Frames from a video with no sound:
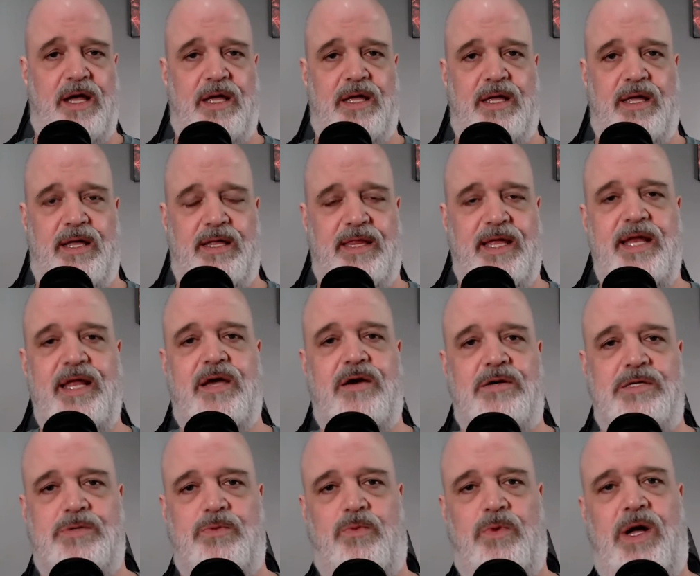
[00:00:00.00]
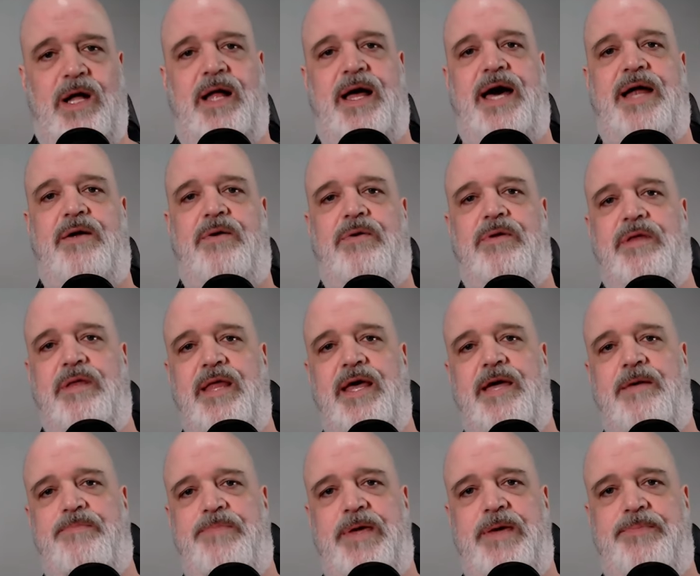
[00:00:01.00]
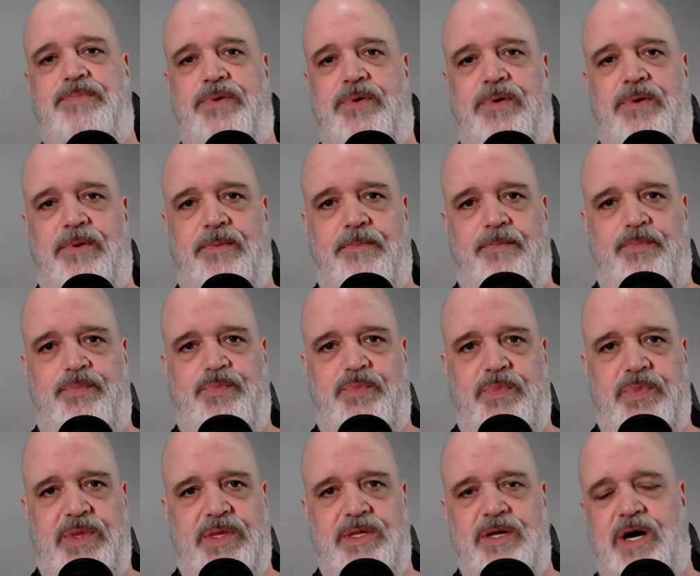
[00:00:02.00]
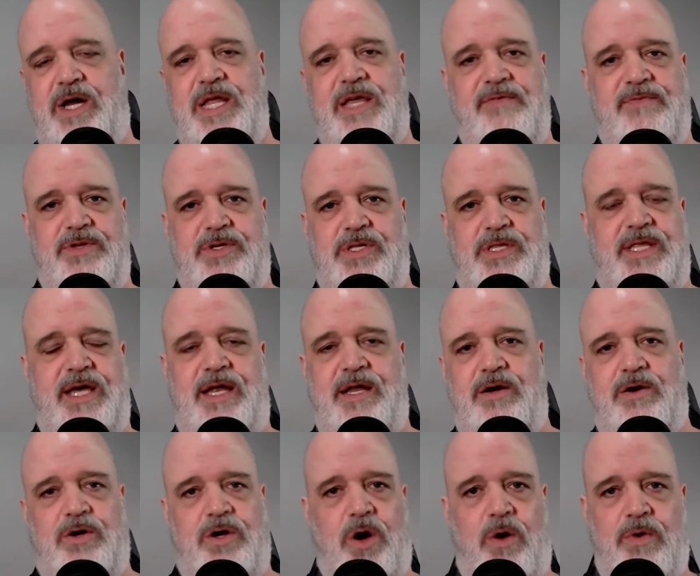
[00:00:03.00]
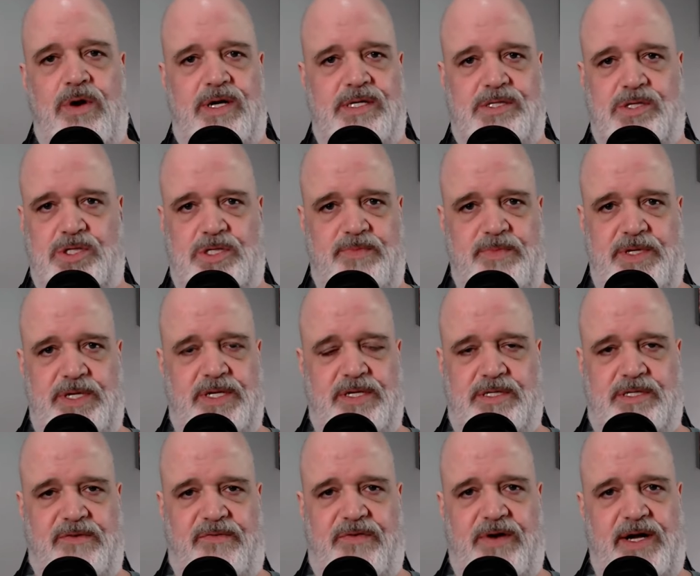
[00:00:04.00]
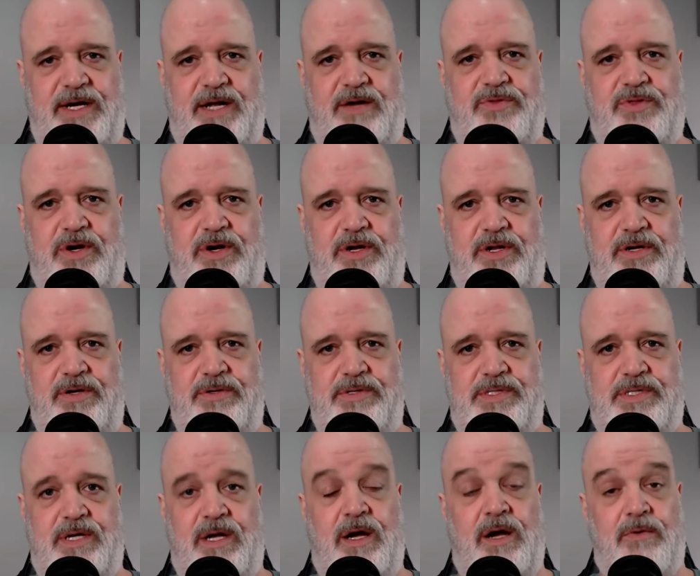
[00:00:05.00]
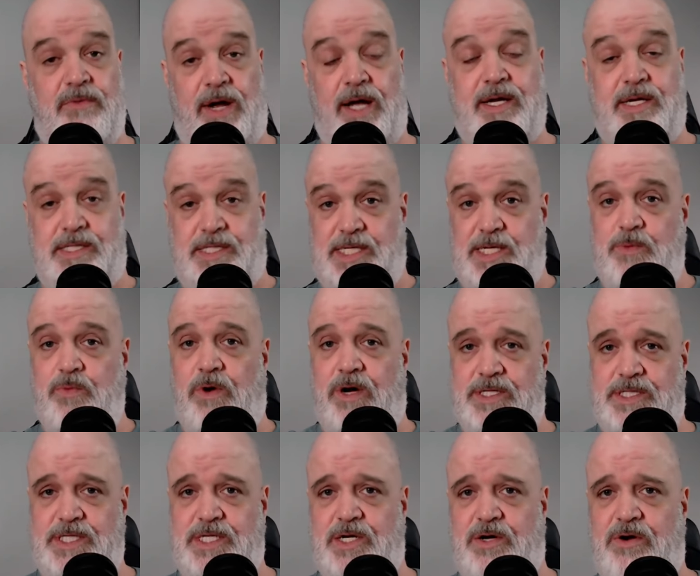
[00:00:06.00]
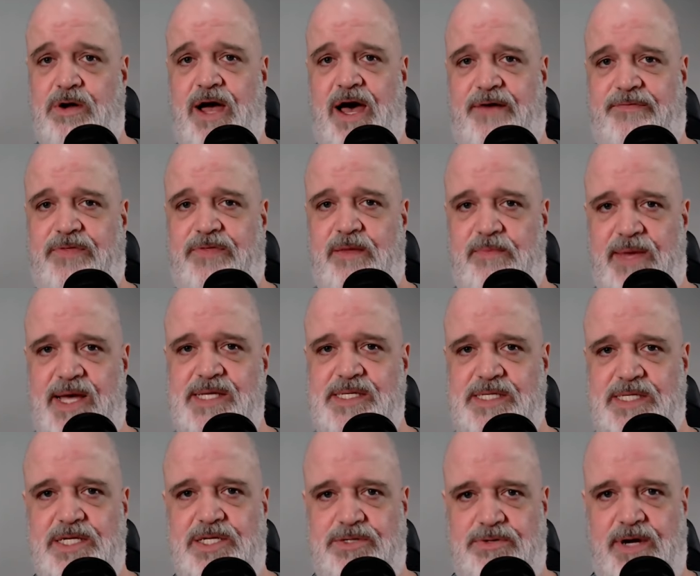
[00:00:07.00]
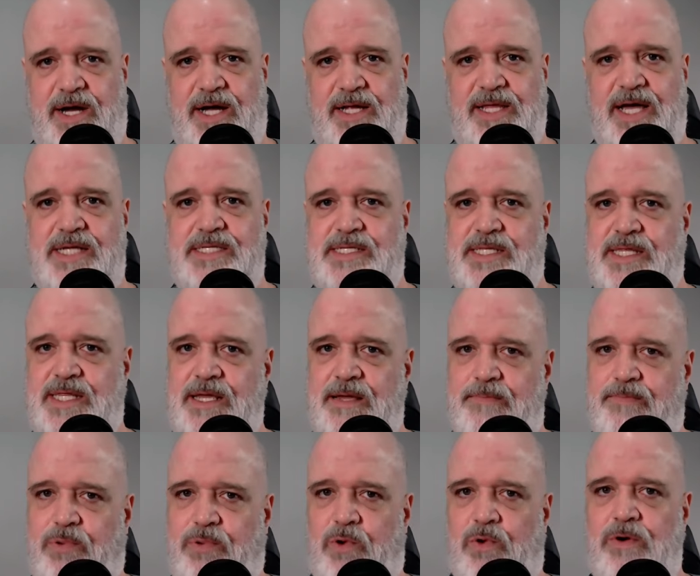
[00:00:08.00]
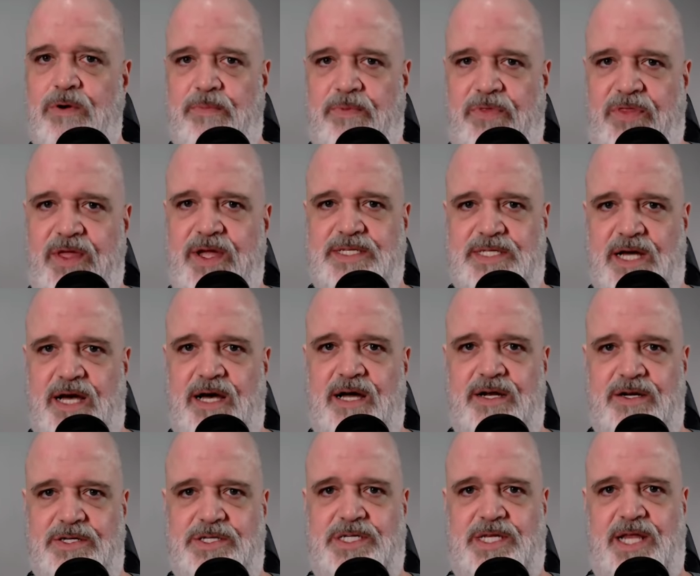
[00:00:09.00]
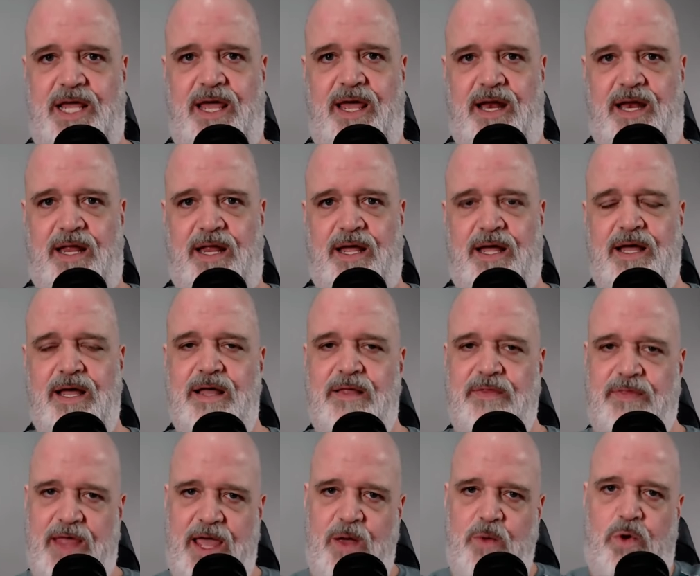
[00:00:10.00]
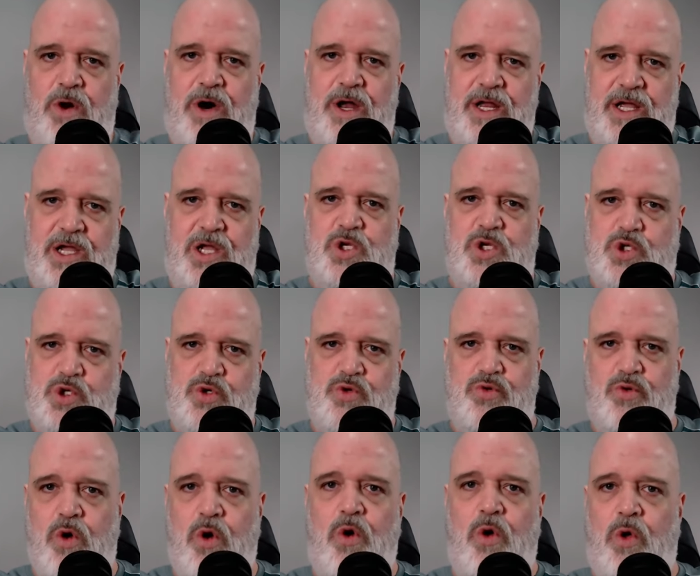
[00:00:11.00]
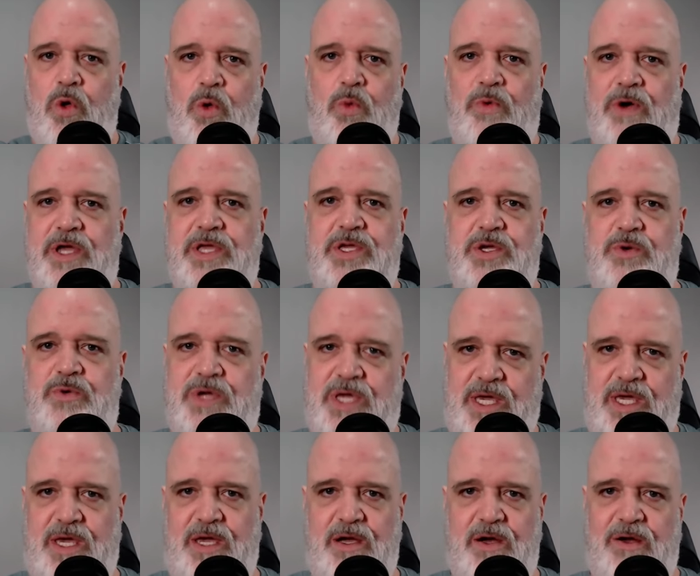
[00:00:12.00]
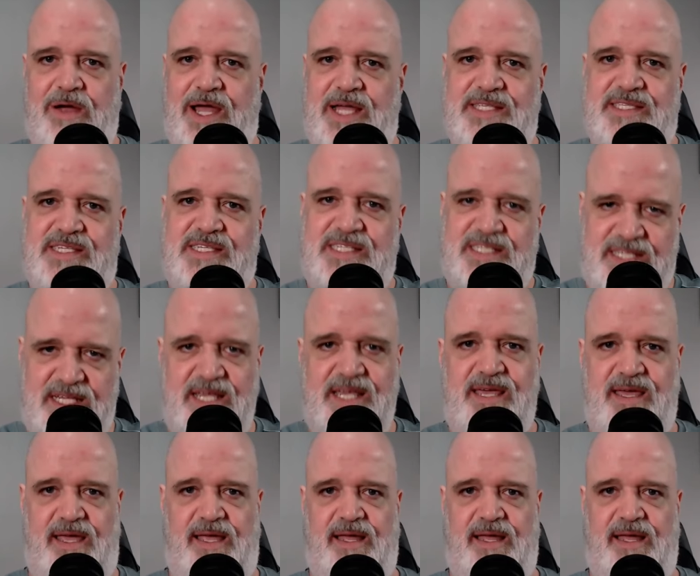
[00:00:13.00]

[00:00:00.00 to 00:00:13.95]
And then he goes, well, I don't like people not even that are going on social media to find out their news, right? Because he wants to craft the message, right? That's the important thing to understand. They want to control what you hear and see.